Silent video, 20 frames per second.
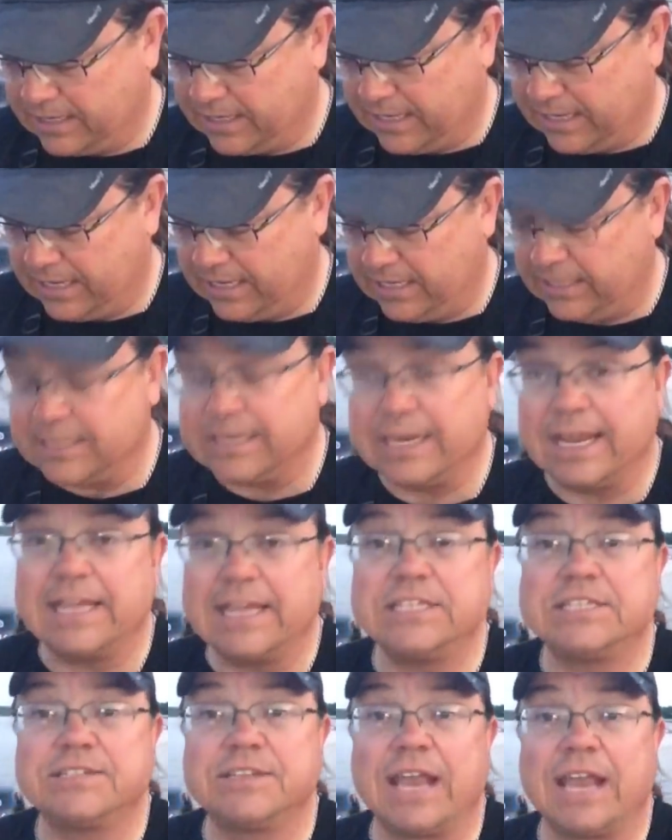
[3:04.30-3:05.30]

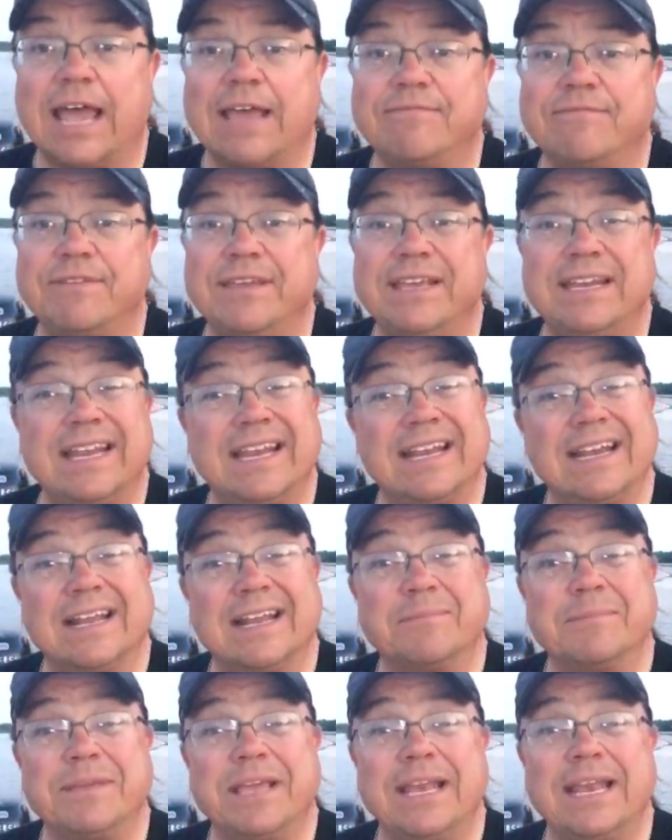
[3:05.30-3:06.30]
today's live feed ended
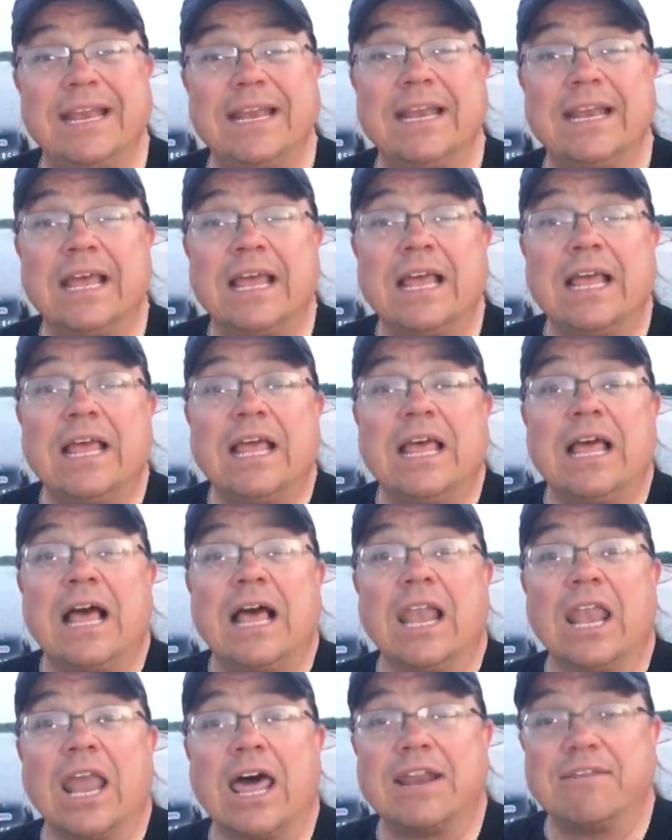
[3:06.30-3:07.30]
up getting a
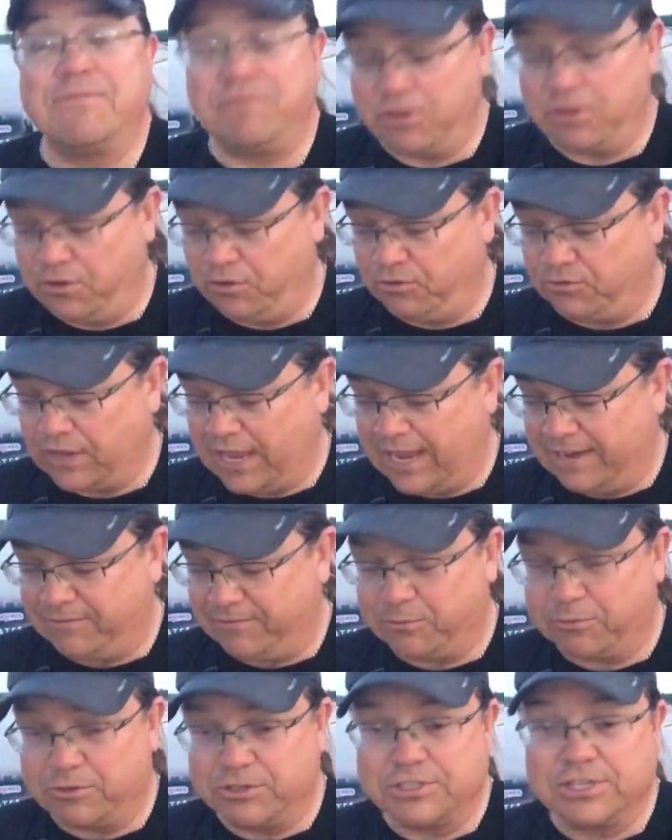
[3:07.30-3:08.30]
lot of views
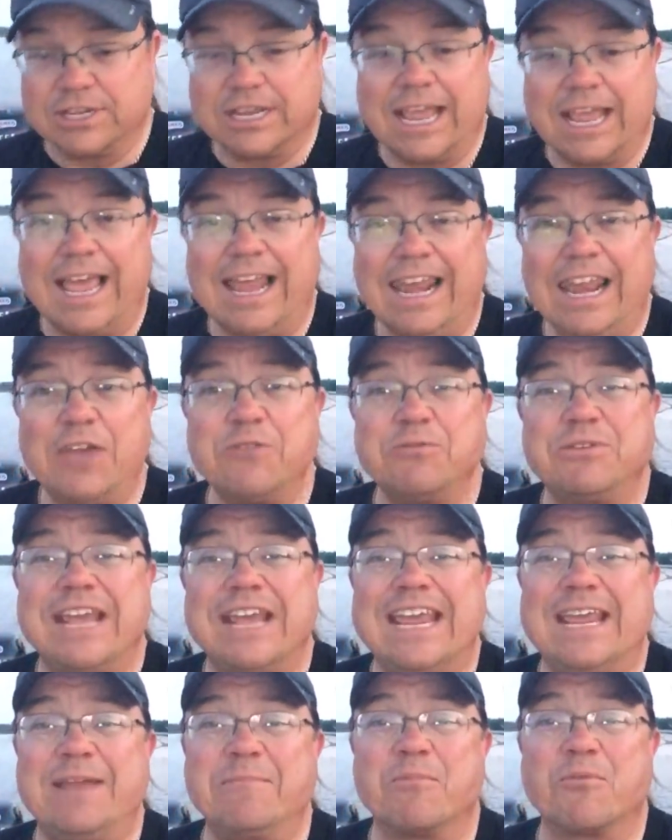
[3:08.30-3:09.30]
afterwards. Hello,
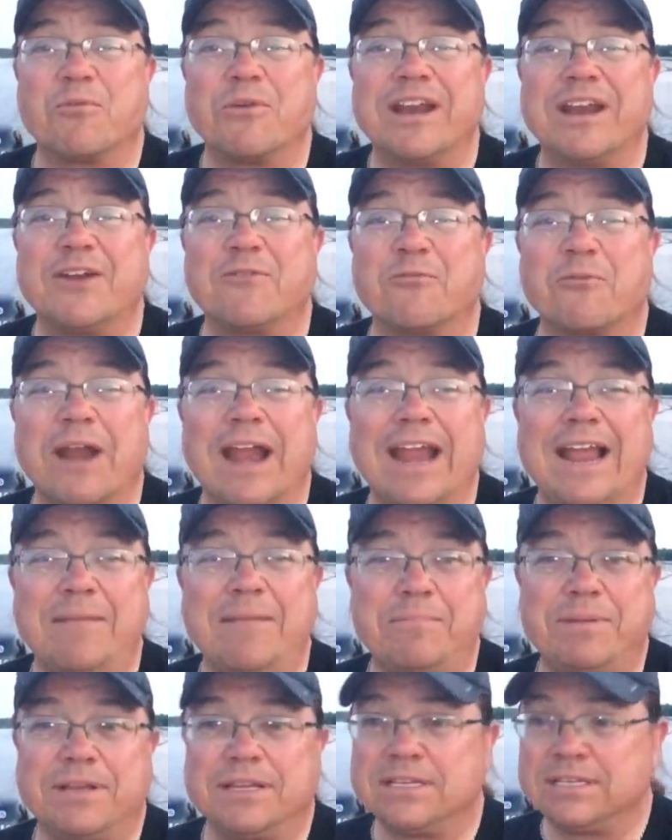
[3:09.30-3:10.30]
Team Rig Wrap.
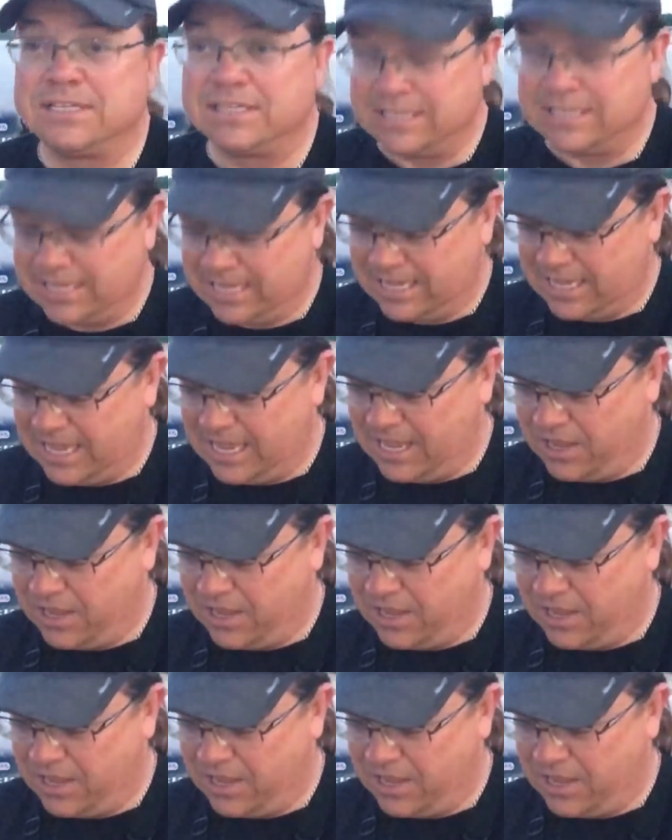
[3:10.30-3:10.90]
I